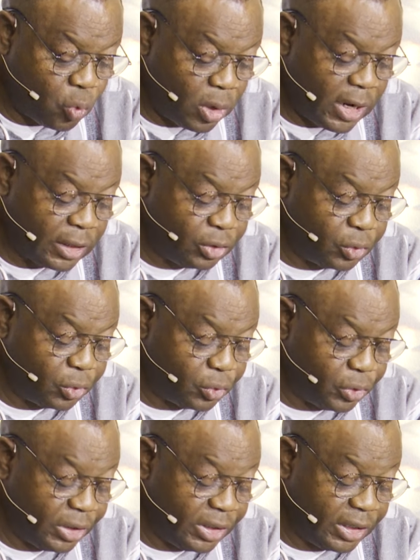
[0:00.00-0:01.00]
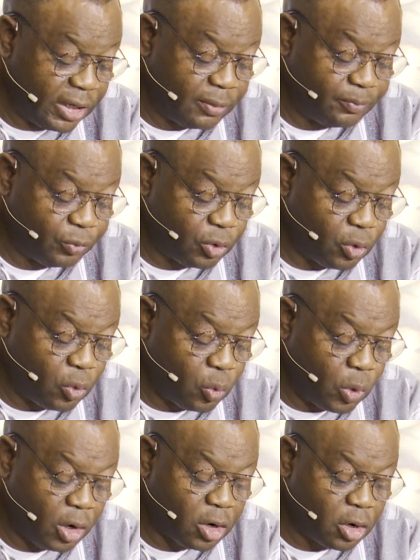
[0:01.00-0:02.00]
What are you doing here?
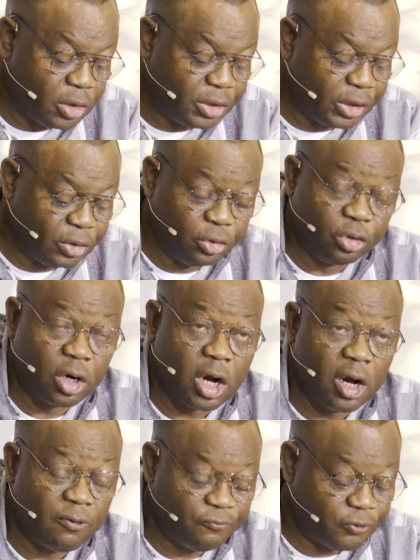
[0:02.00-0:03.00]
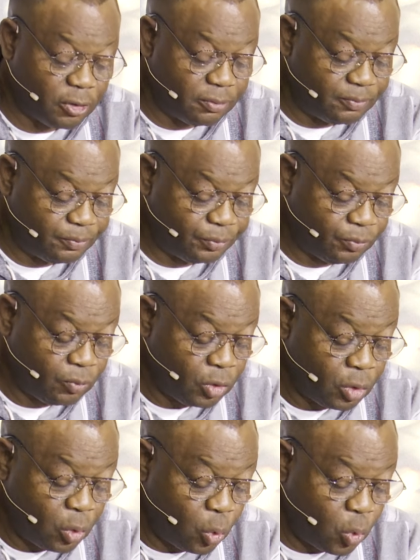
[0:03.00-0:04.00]
What country do you come from?
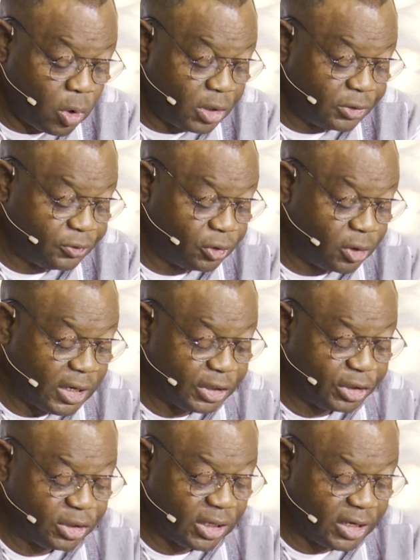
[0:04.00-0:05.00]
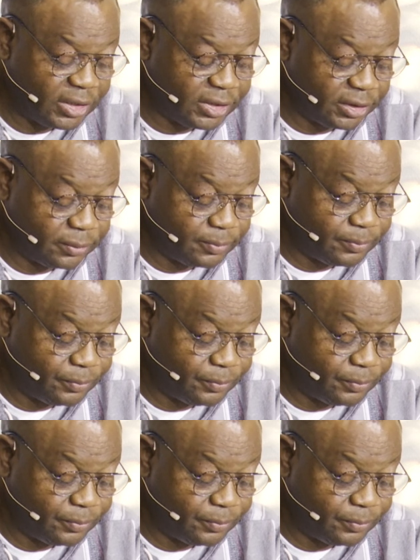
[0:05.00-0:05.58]
What is your nationality?